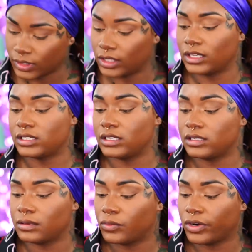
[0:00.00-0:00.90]
This is
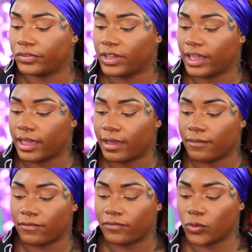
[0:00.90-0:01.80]
a Morphe
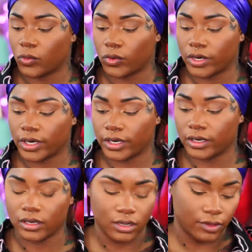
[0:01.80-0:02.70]

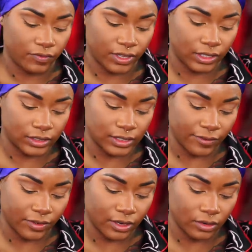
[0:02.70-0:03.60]

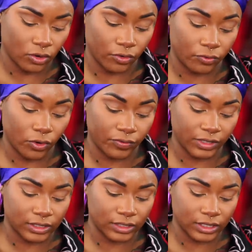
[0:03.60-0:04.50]
M457 or
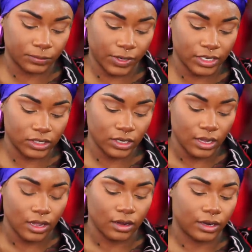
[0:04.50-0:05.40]
456 brush.
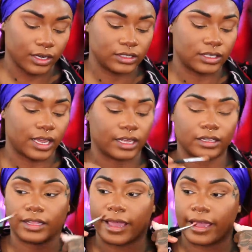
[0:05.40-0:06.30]
I'm gonna take
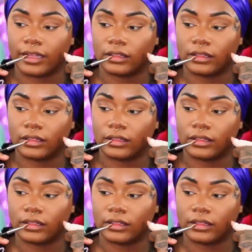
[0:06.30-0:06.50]
that